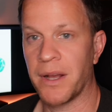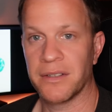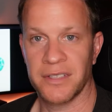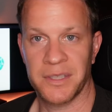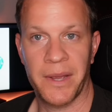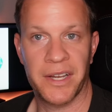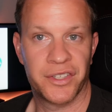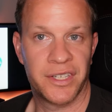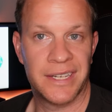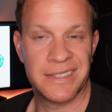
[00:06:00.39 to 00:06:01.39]
about to
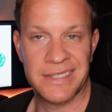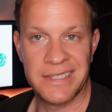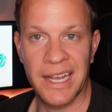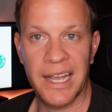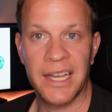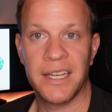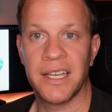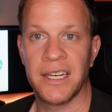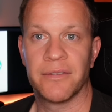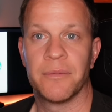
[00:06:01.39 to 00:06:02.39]
smash it again today,
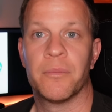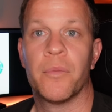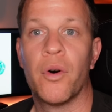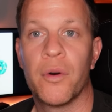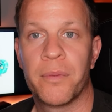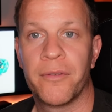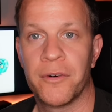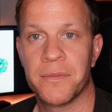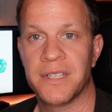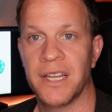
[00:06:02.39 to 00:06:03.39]
get even more
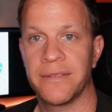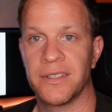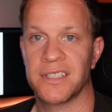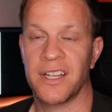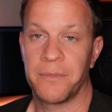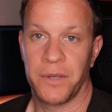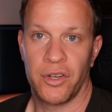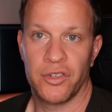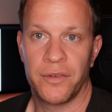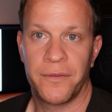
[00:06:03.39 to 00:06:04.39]
performance out of yourself
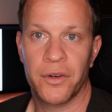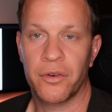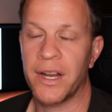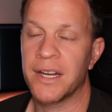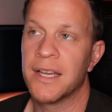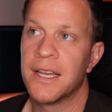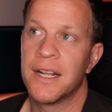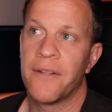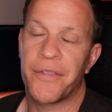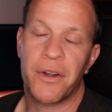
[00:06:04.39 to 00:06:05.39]
because you feel great.
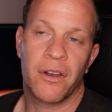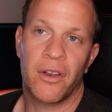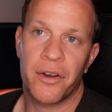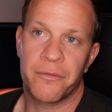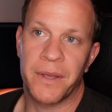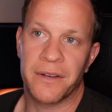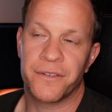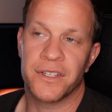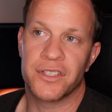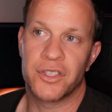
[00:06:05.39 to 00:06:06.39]
There are a lot of
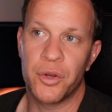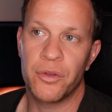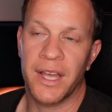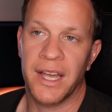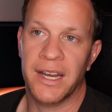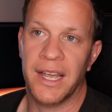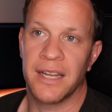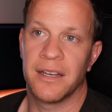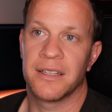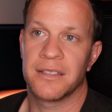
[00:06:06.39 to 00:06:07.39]
benefits to that,
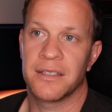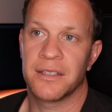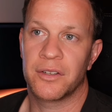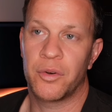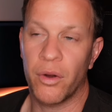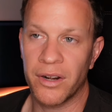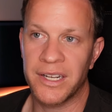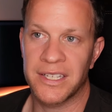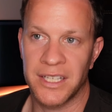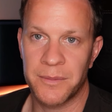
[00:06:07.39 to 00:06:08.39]
and
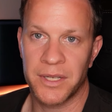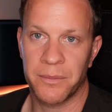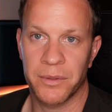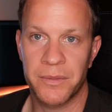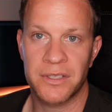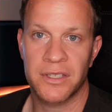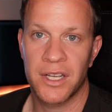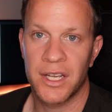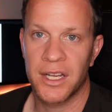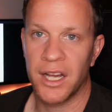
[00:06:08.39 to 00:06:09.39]
quality sleep supplements
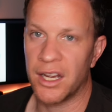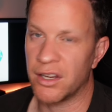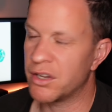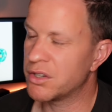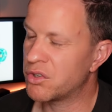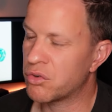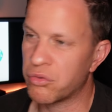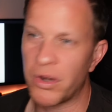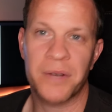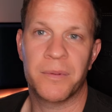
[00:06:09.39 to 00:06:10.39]
are
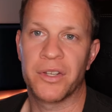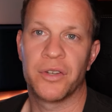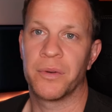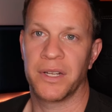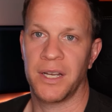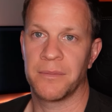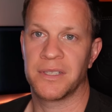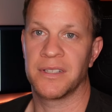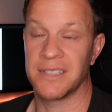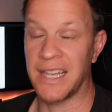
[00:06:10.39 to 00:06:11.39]
incredibly good when it comes
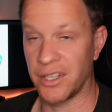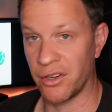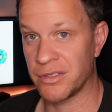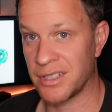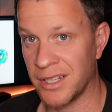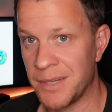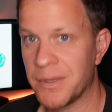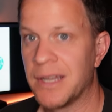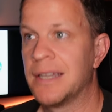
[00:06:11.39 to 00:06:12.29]
to this. And Ghost Sleep